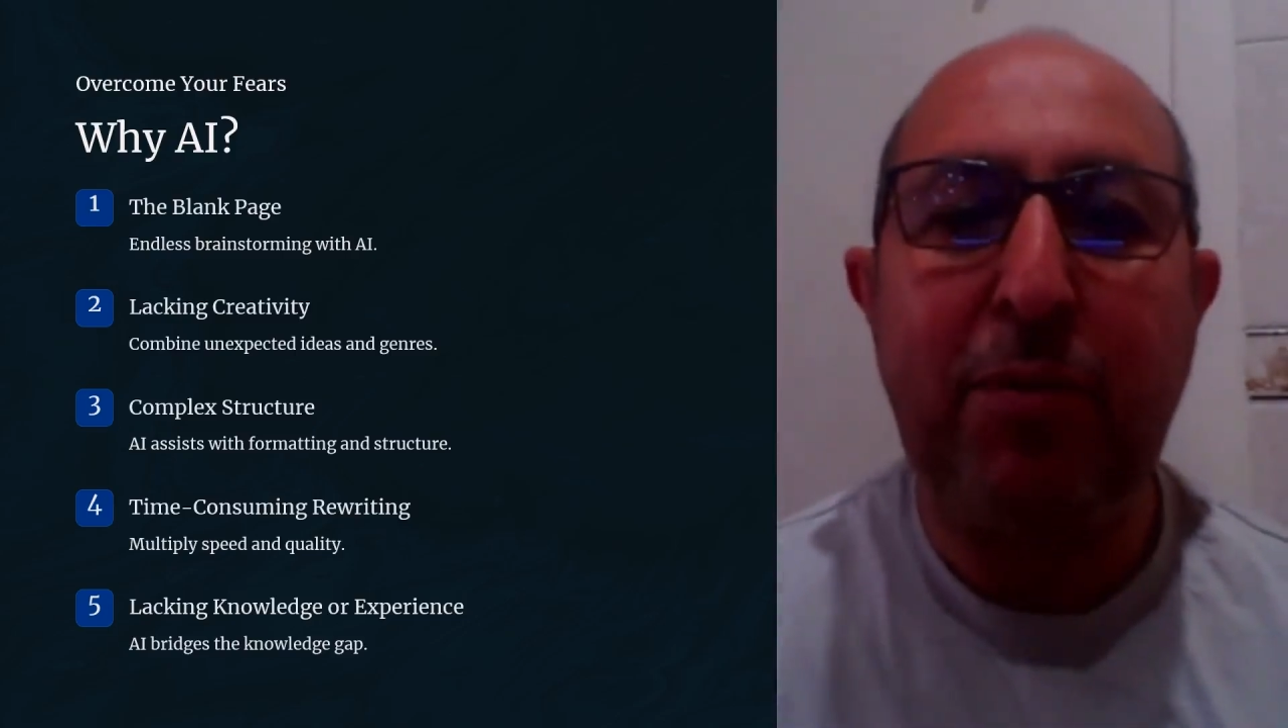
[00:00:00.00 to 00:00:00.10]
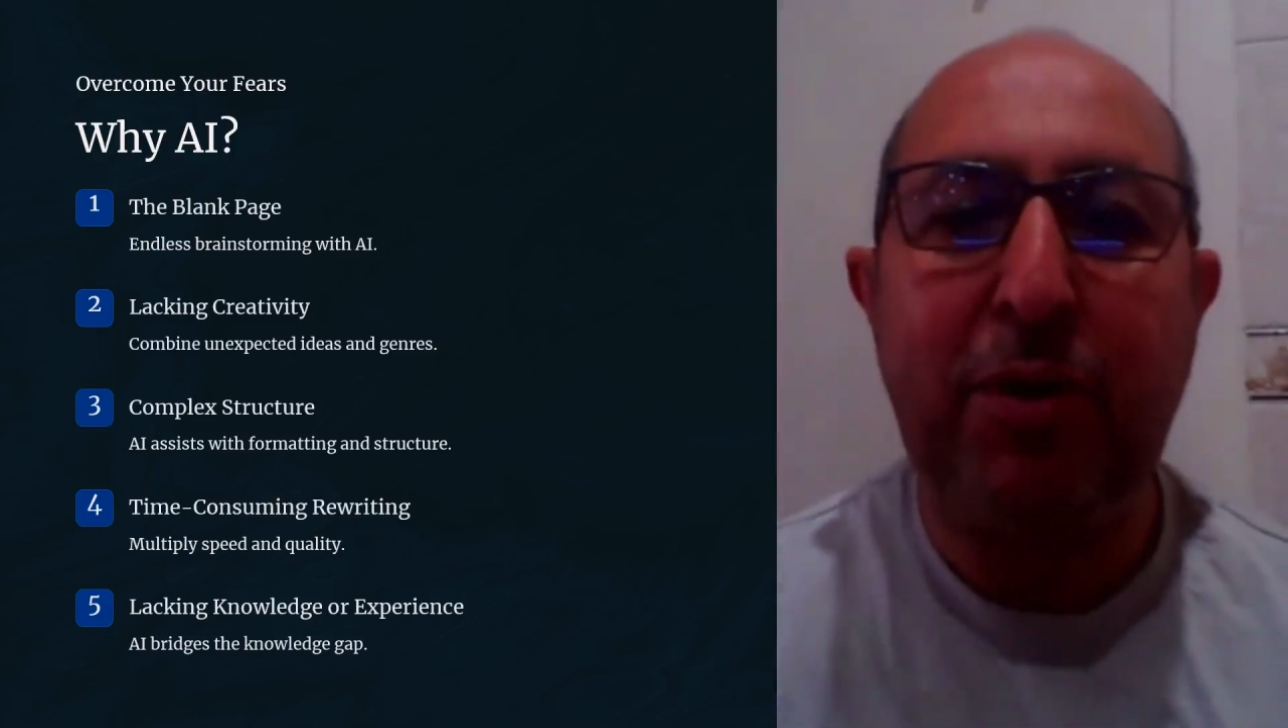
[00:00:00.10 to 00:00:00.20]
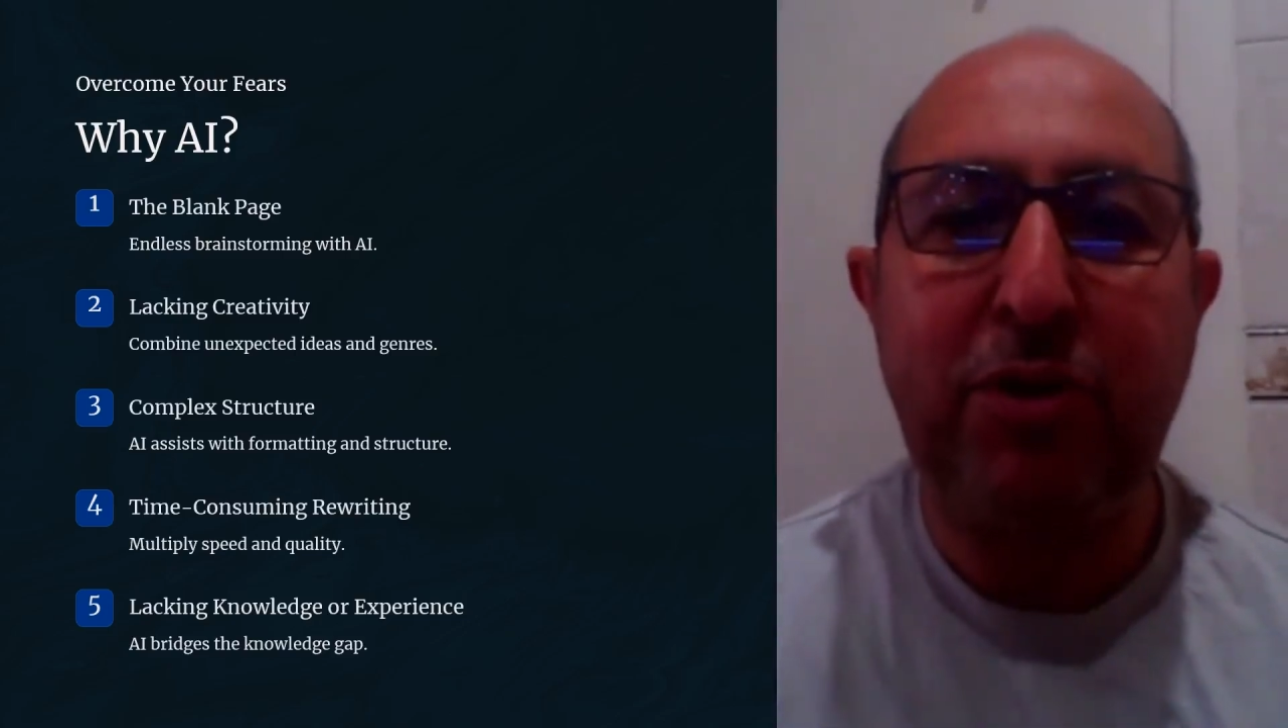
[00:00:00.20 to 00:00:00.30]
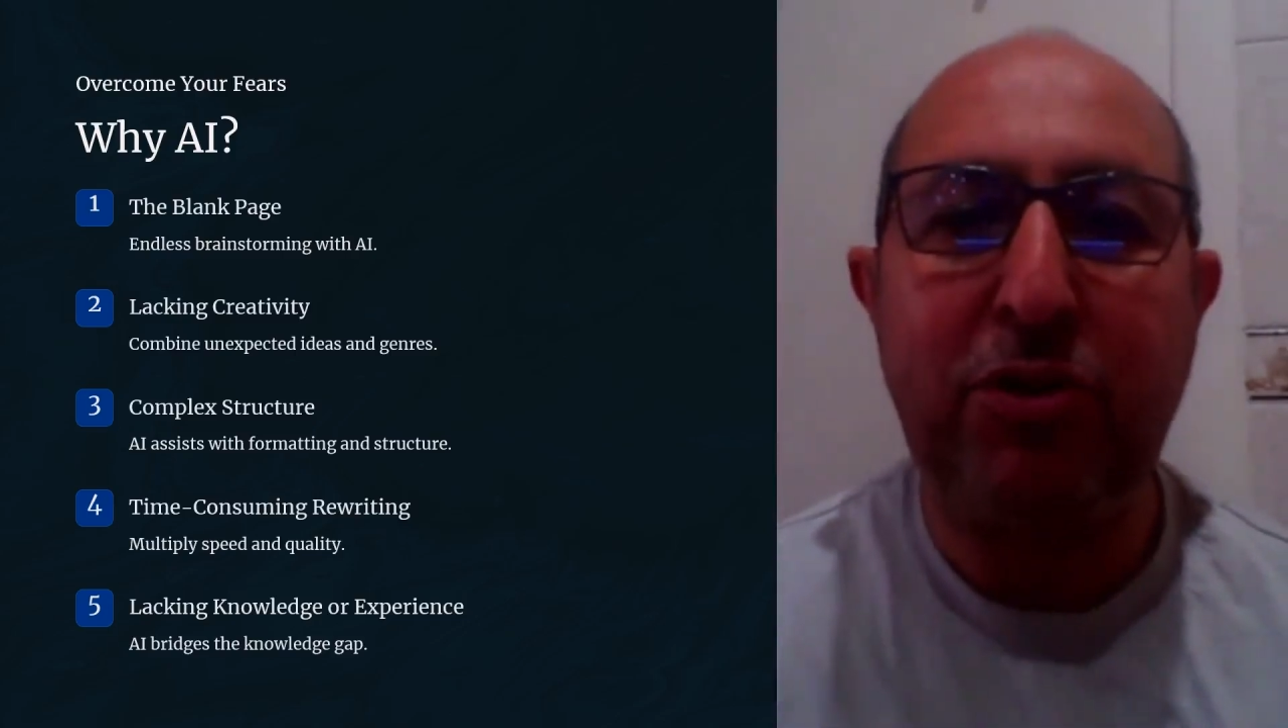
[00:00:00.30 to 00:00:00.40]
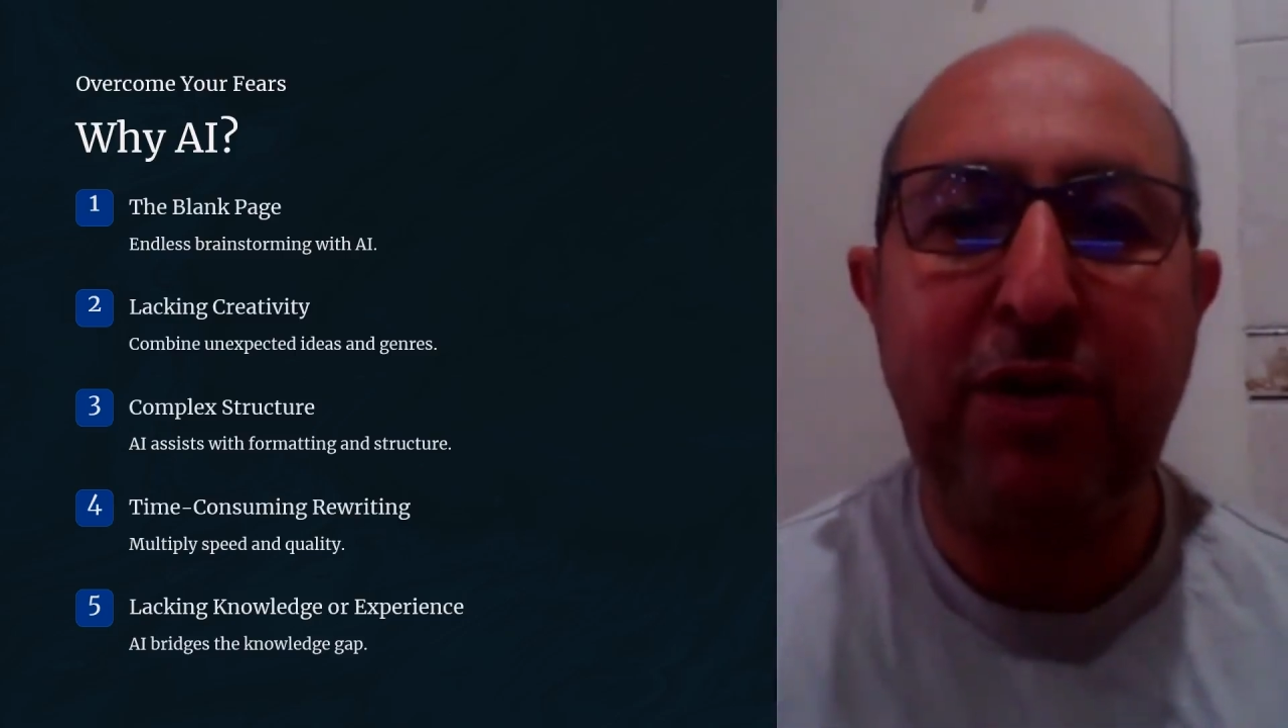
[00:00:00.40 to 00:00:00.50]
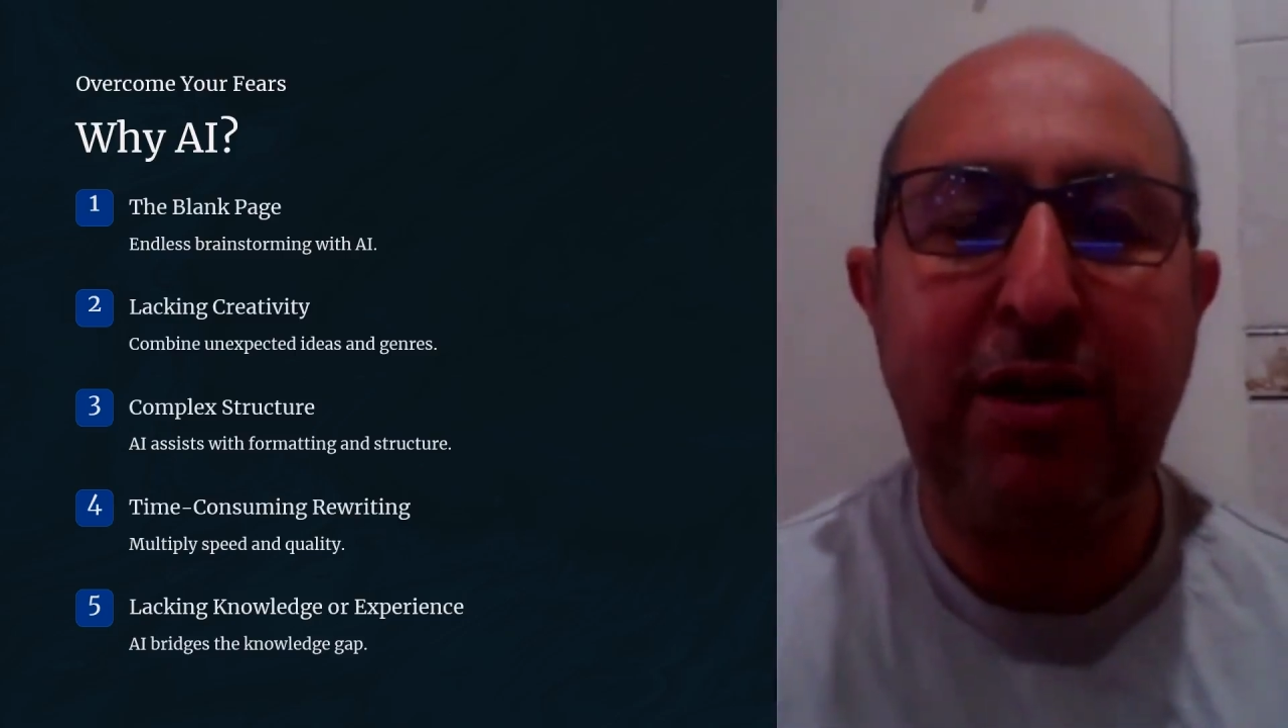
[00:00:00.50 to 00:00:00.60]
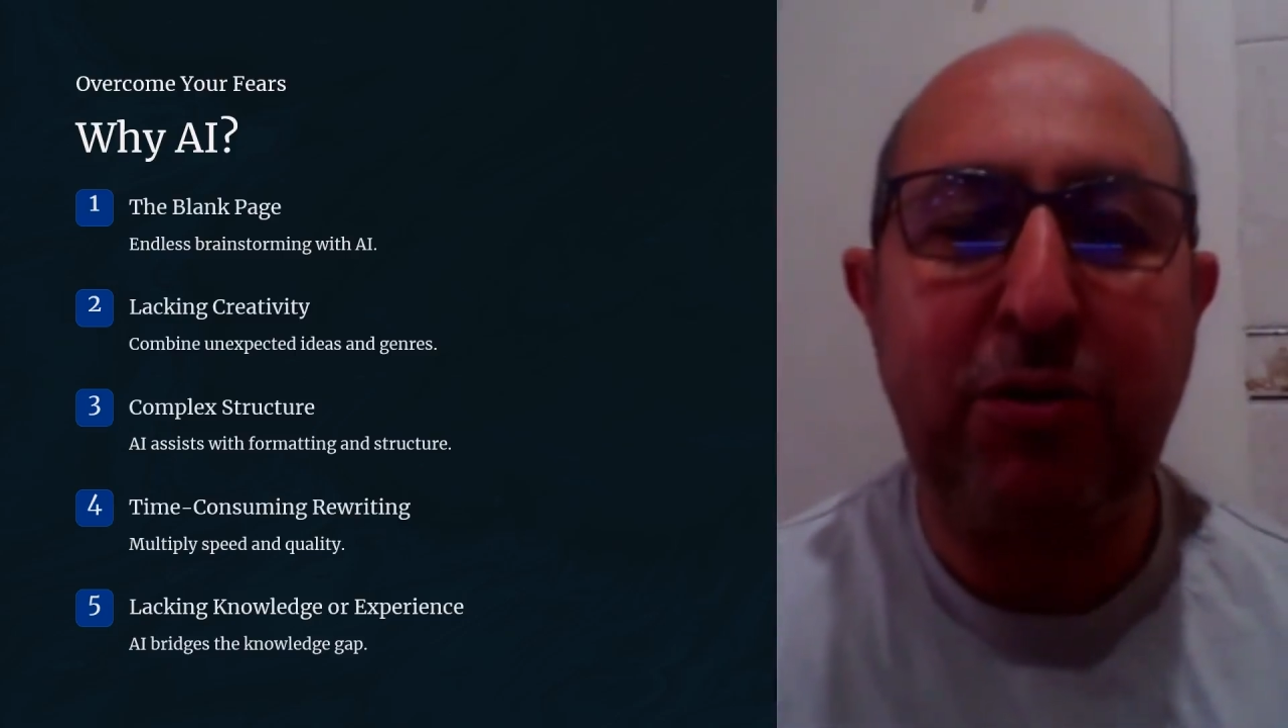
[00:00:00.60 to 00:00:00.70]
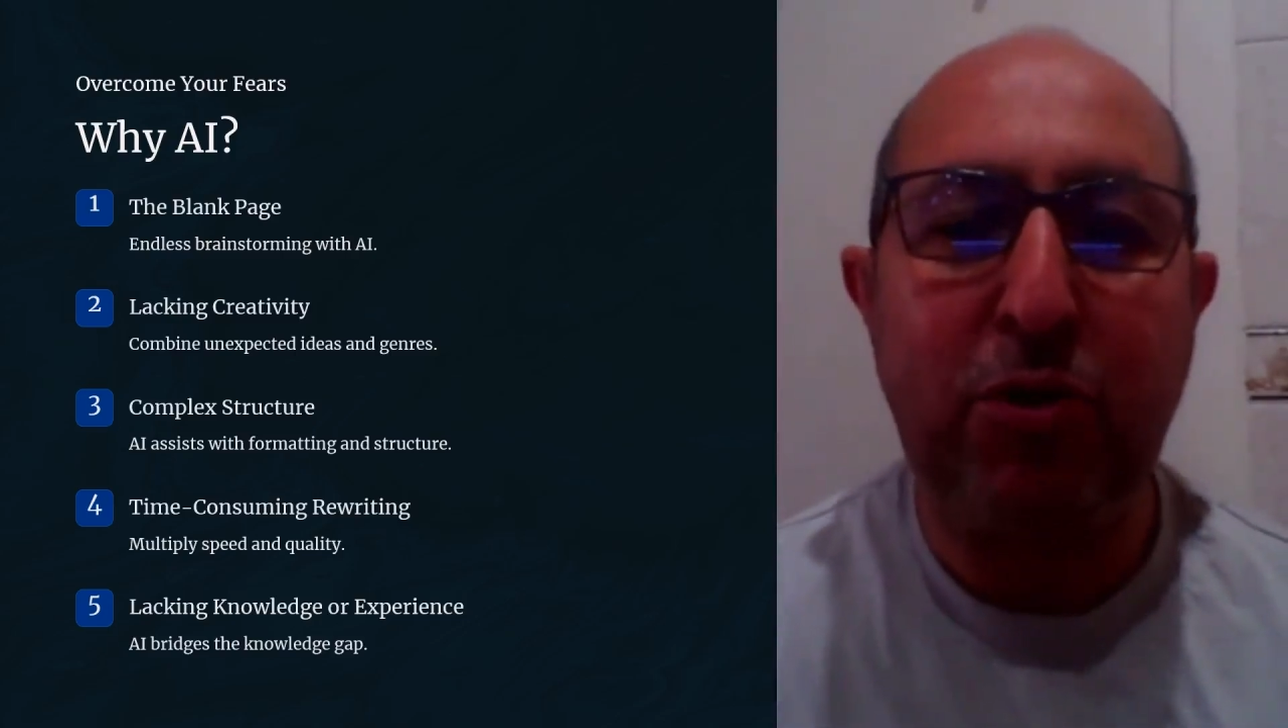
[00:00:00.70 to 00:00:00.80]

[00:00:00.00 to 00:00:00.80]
bridge that